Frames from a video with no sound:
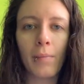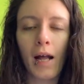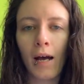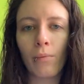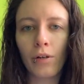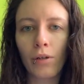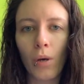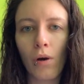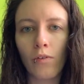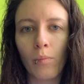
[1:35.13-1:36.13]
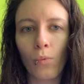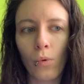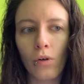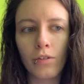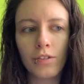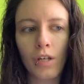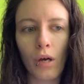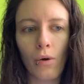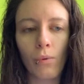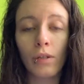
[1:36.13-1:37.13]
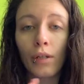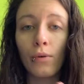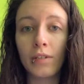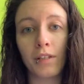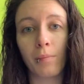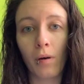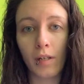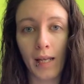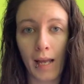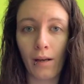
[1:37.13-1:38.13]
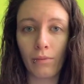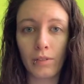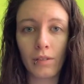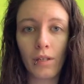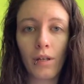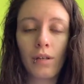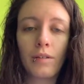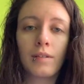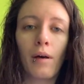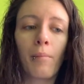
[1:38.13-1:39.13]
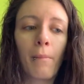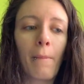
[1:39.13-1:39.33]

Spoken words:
but I want to go over more so closing the party out. So